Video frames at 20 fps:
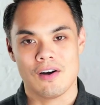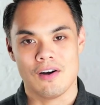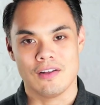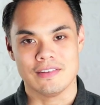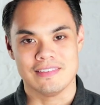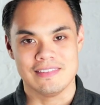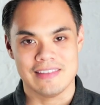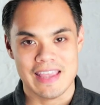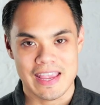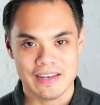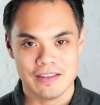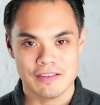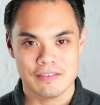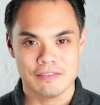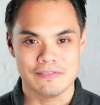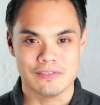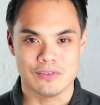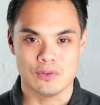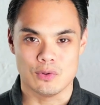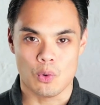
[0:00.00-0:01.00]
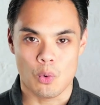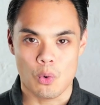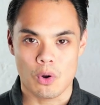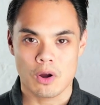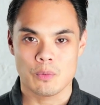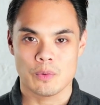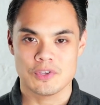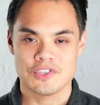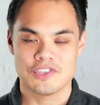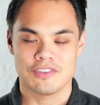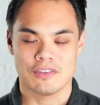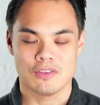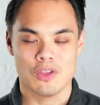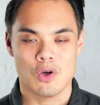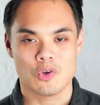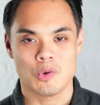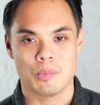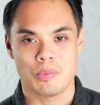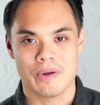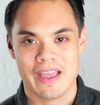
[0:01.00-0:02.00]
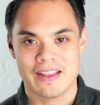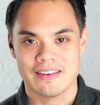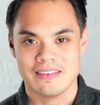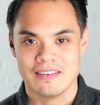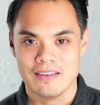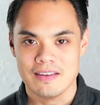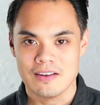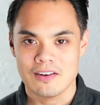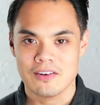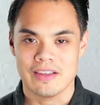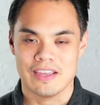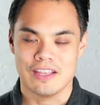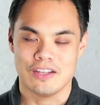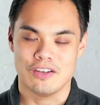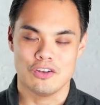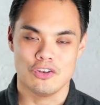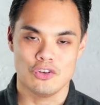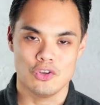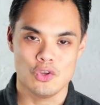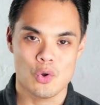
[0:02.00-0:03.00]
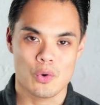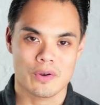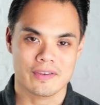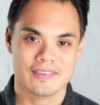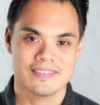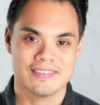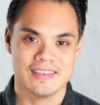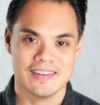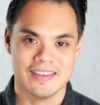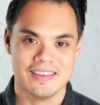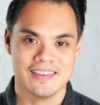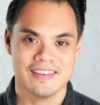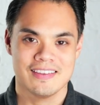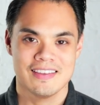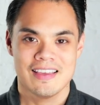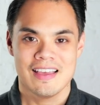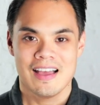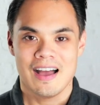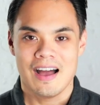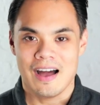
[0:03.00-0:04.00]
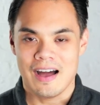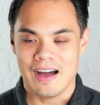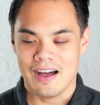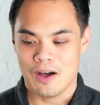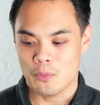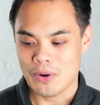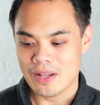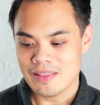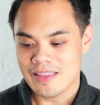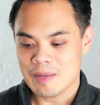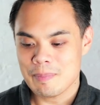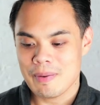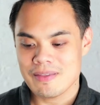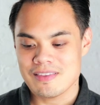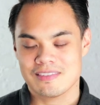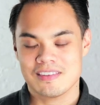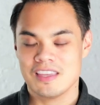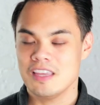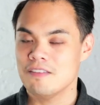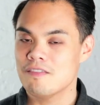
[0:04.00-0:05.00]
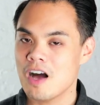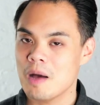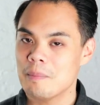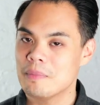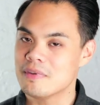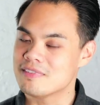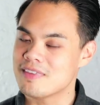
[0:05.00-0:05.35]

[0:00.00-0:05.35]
called Native Lore, which is a local brand here in New York City. Uh, what I like about this key fob